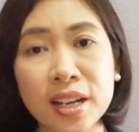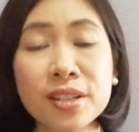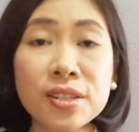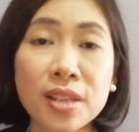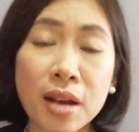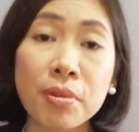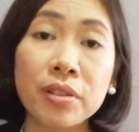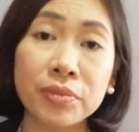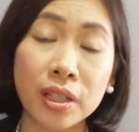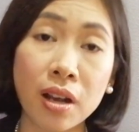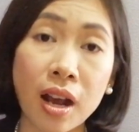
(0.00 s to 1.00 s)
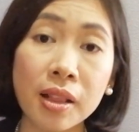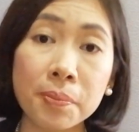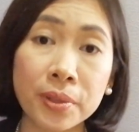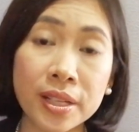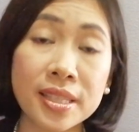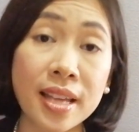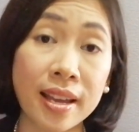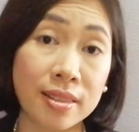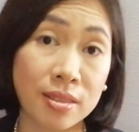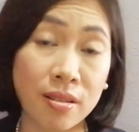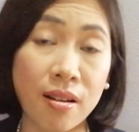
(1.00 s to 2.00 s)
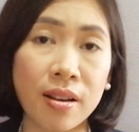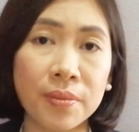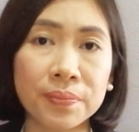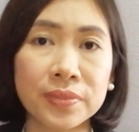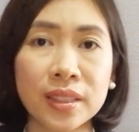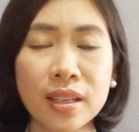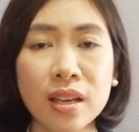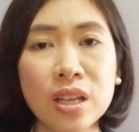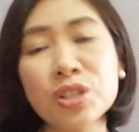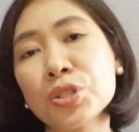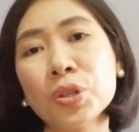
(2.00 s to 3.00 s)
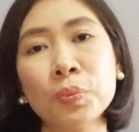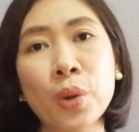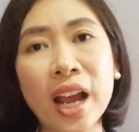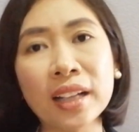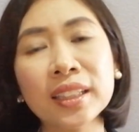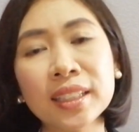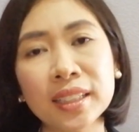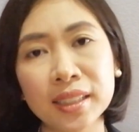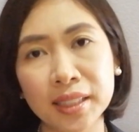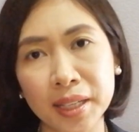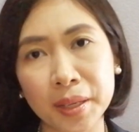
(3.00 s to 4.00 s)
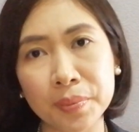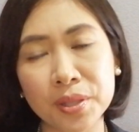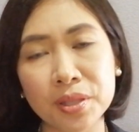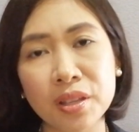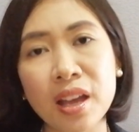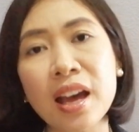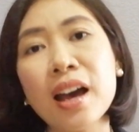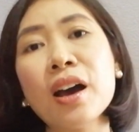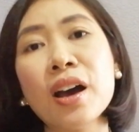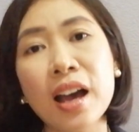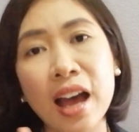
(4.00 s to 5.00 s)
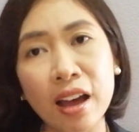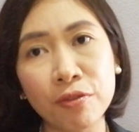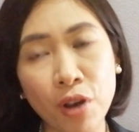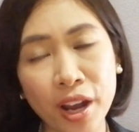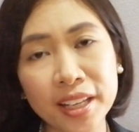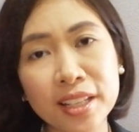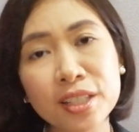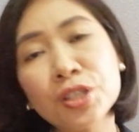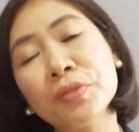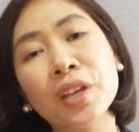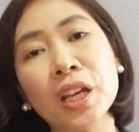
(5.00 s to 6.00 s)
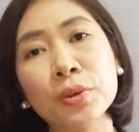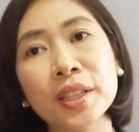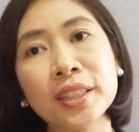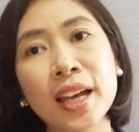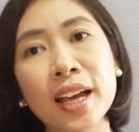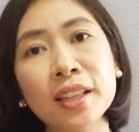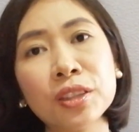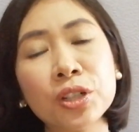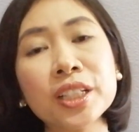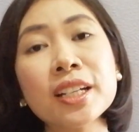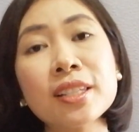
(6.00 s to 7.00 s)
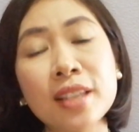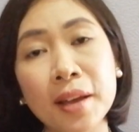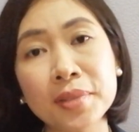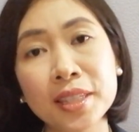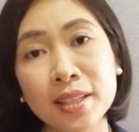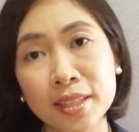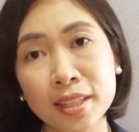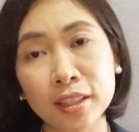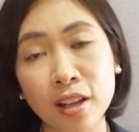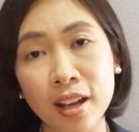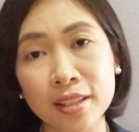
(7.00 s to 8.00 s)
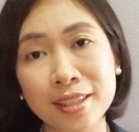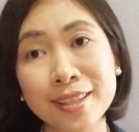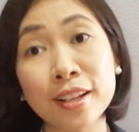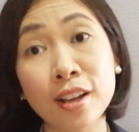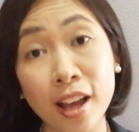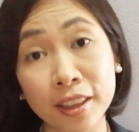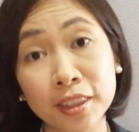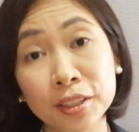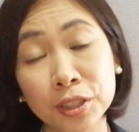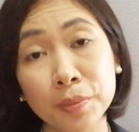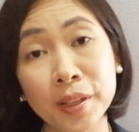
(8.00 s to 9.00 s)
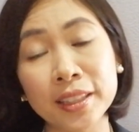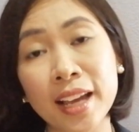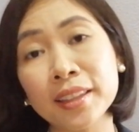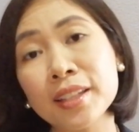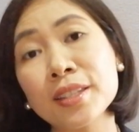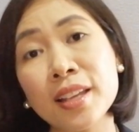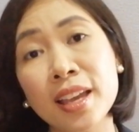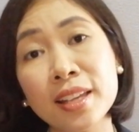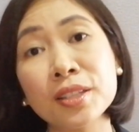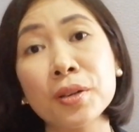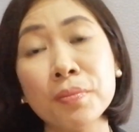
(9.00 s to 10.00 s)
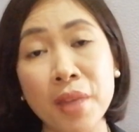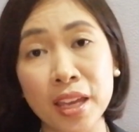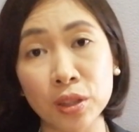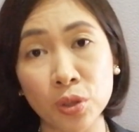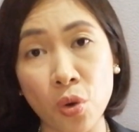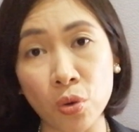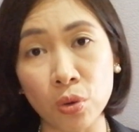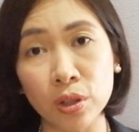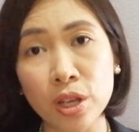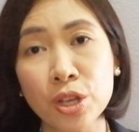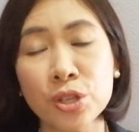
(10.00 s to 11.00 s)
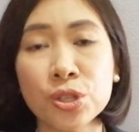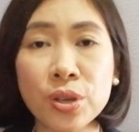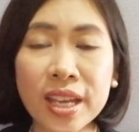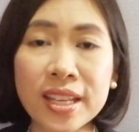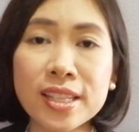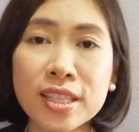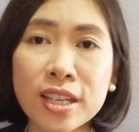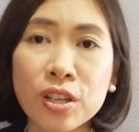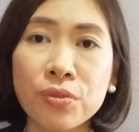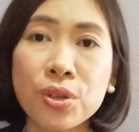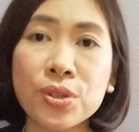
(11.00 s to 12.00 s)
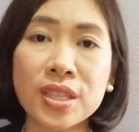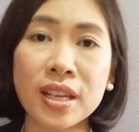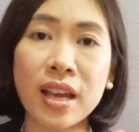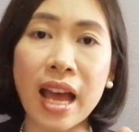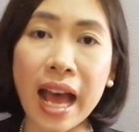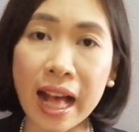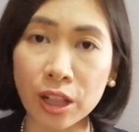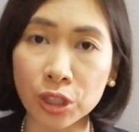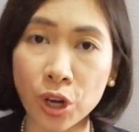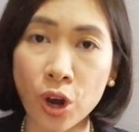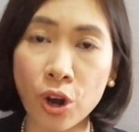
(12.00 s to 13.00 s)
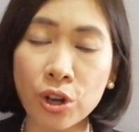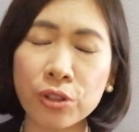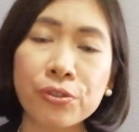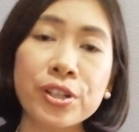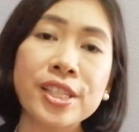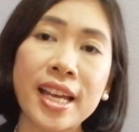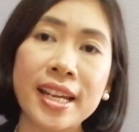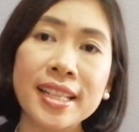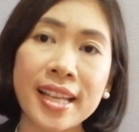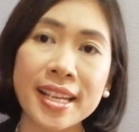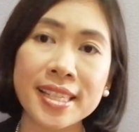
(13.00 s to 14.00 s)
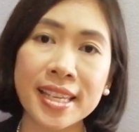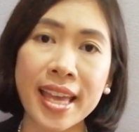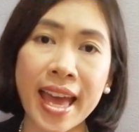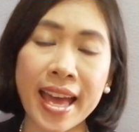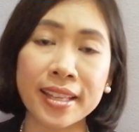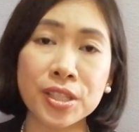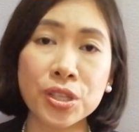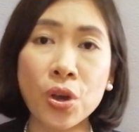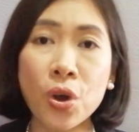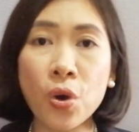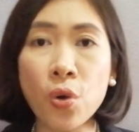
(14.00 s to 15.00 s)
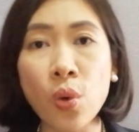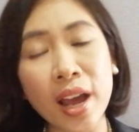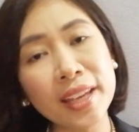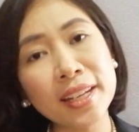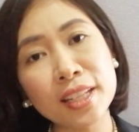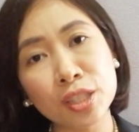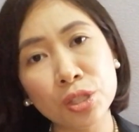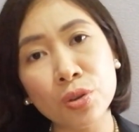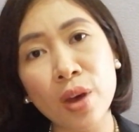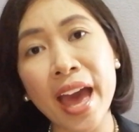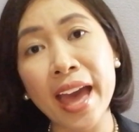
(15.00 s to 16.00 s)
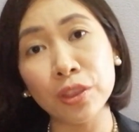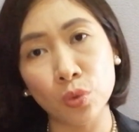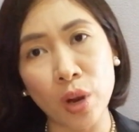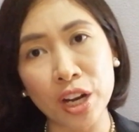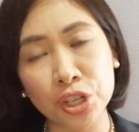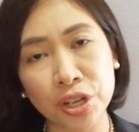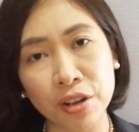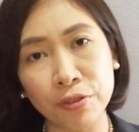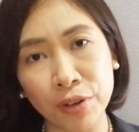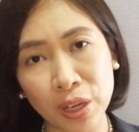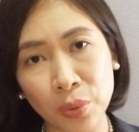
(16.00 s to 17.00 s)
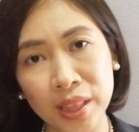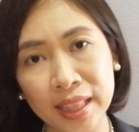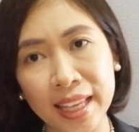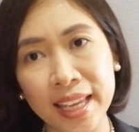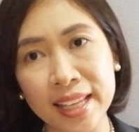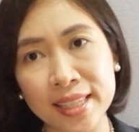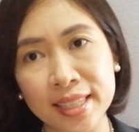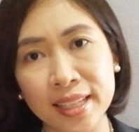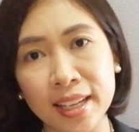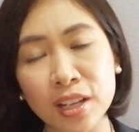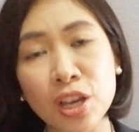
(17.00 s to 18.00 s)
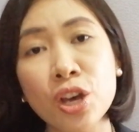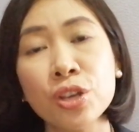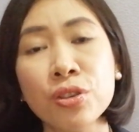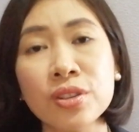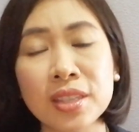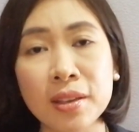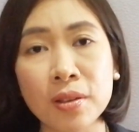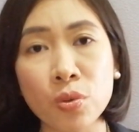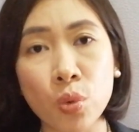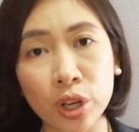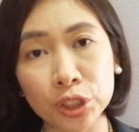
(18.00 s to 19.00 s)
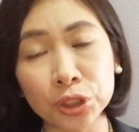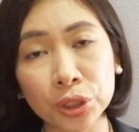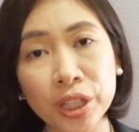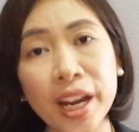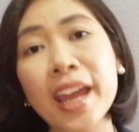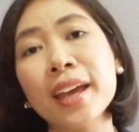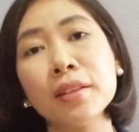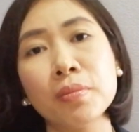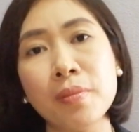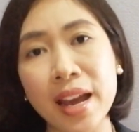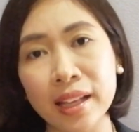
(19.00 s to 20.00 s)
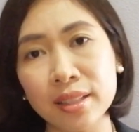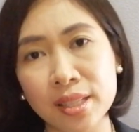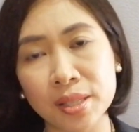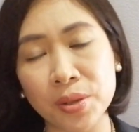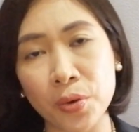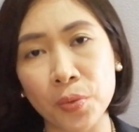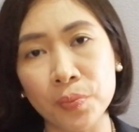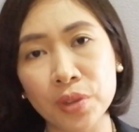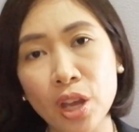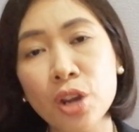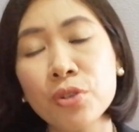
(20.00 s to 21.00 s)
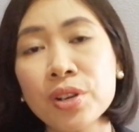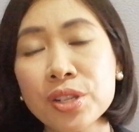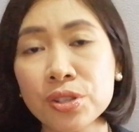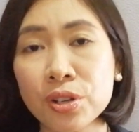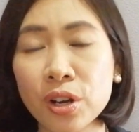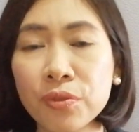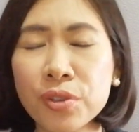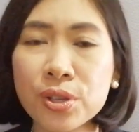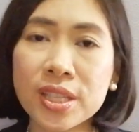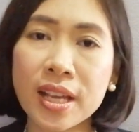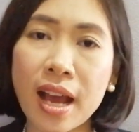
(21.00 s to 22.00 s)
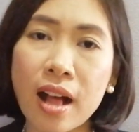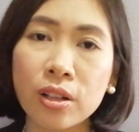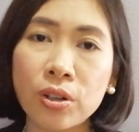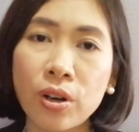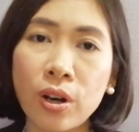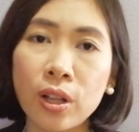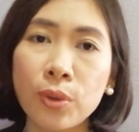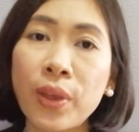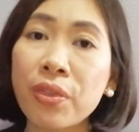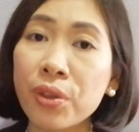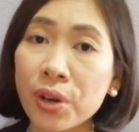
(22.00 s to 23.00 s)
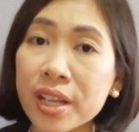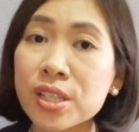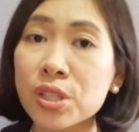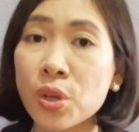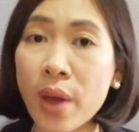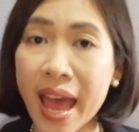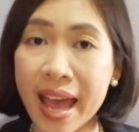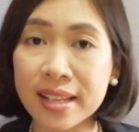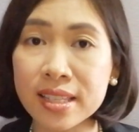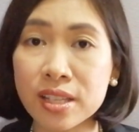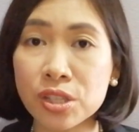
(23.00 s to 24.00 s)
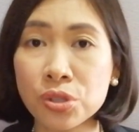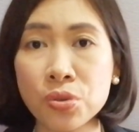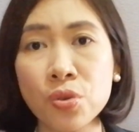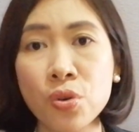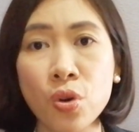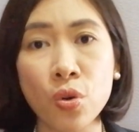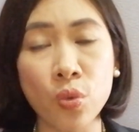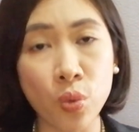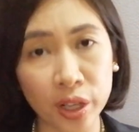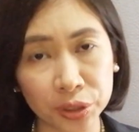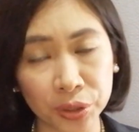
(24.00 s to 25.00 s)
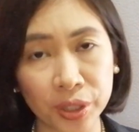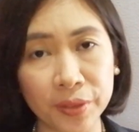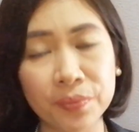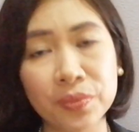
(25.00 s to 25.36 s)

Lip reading: are some of the culprits I saw. So practical tips. Avoidance of the irritant or the substance that causes the contact dermatitis is our main goal. So instead of using alcohol for sanitizing hands, why not do hand washing frequently instead using water and mild soap? Reserve using alcohol when there is no access to water.